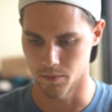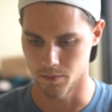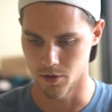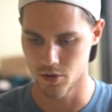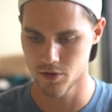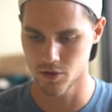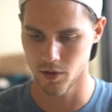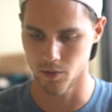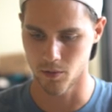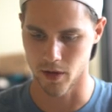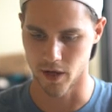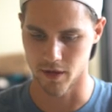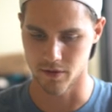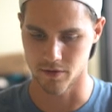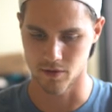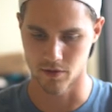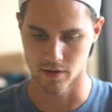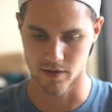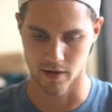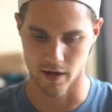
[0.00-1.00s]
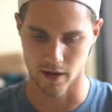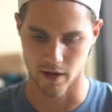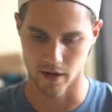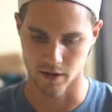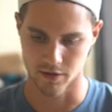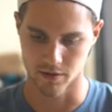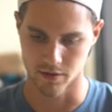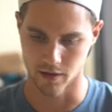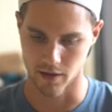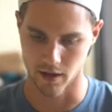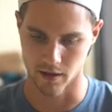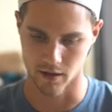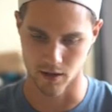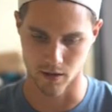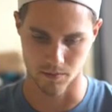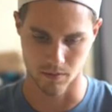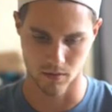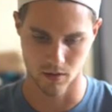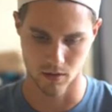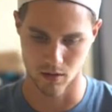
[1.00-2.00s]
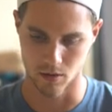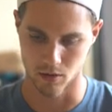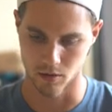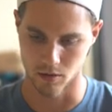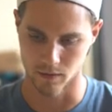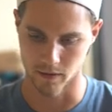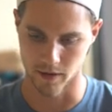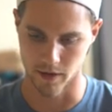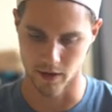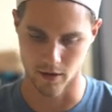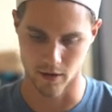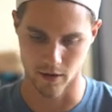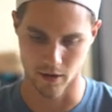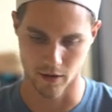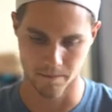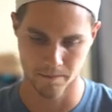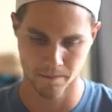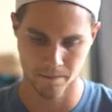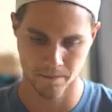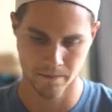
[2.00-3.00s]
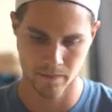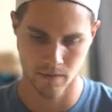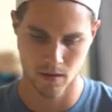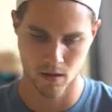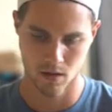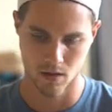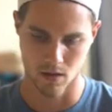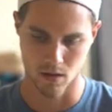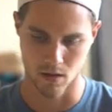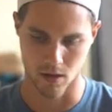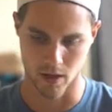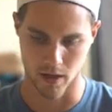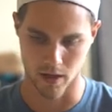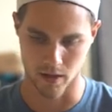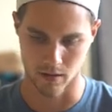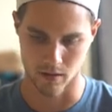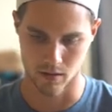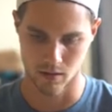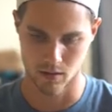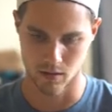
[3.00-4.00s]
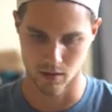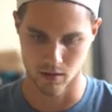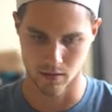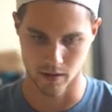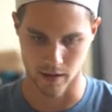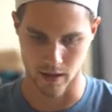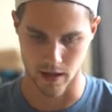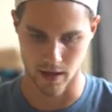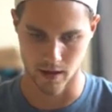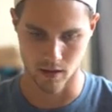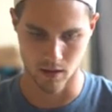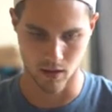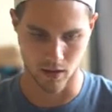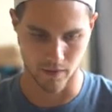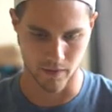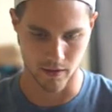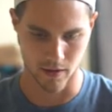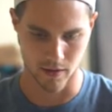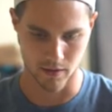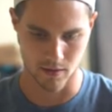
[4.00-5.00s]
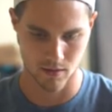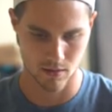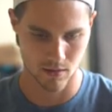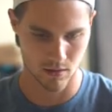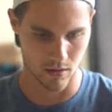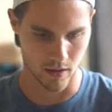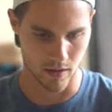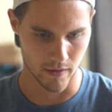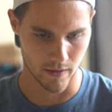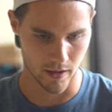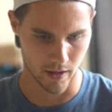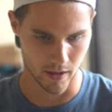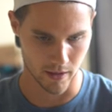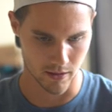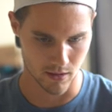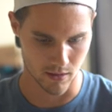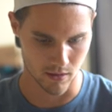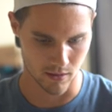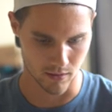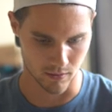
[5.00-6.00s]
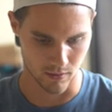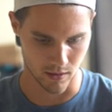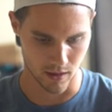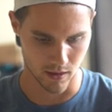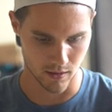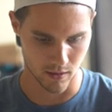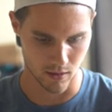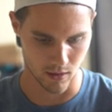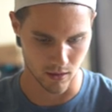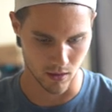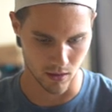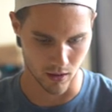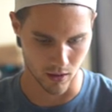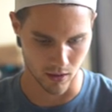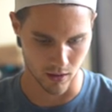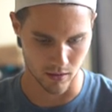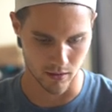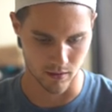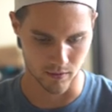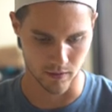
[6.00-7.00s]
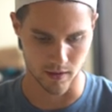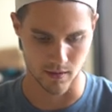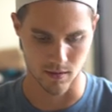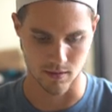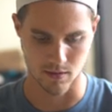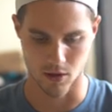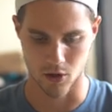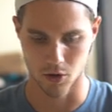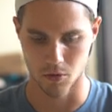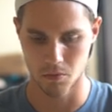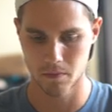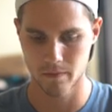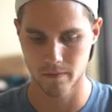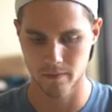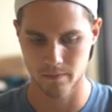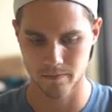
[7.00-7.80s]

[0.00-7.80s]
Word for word: usually what I do is I actually end up going over here and I click edit on this, and then I just delete the zone.